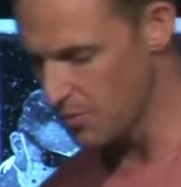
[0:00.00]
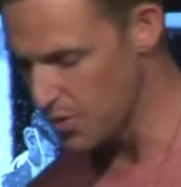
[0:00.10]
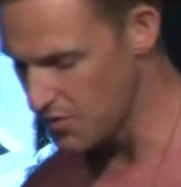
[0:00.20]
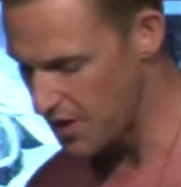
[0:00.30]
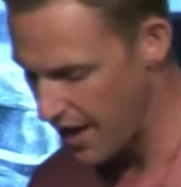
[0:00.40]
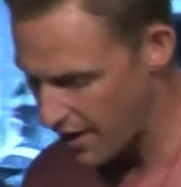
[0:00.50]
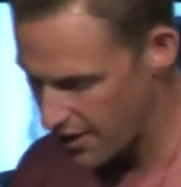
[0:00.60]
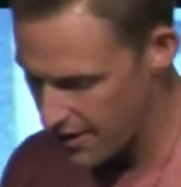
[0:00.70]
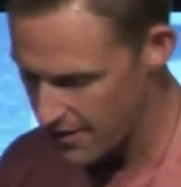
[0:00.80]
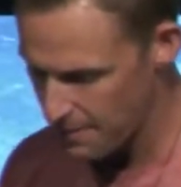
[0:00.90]
moved to the
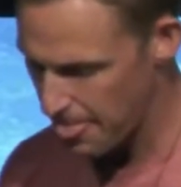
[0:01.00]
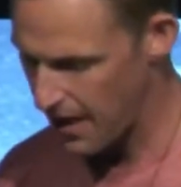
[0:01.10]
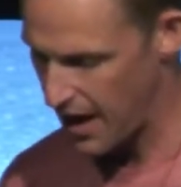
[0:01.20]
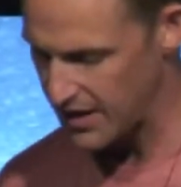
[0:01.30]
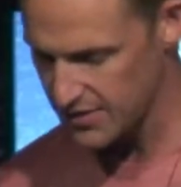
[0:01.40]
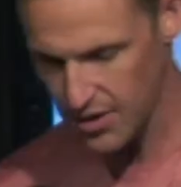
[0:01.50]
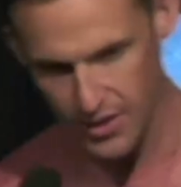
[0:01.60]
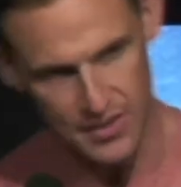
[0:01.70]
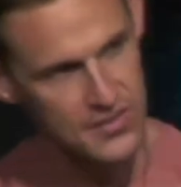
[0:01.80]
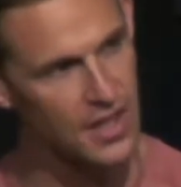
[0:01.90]
area, I
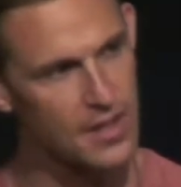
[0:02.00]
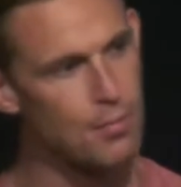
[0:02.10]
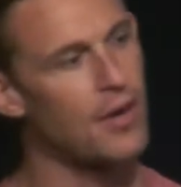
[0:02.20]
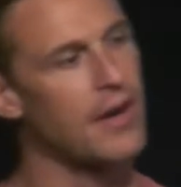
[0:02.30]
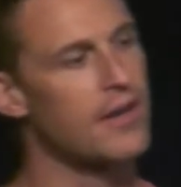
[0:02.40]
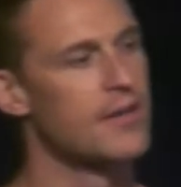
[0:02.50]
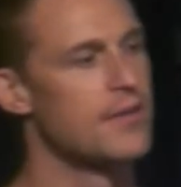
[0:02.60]
started to study prayer.